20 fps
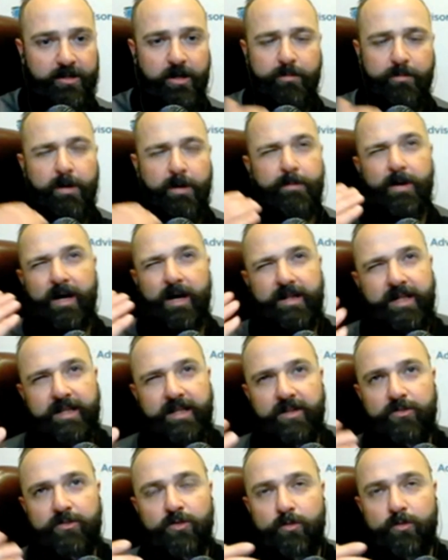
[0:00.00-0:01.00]
you remember, I
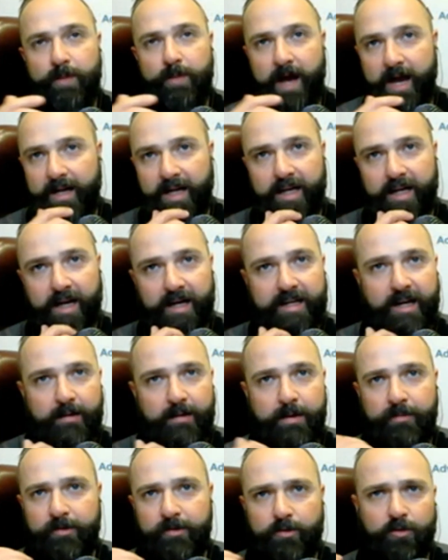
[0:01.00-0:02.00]
think this was back, I can't
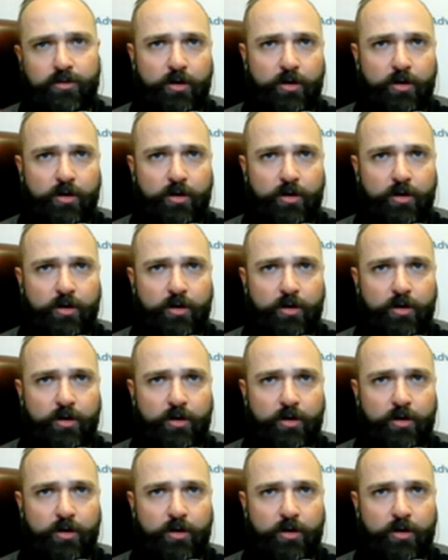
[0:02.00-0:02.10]
remember if this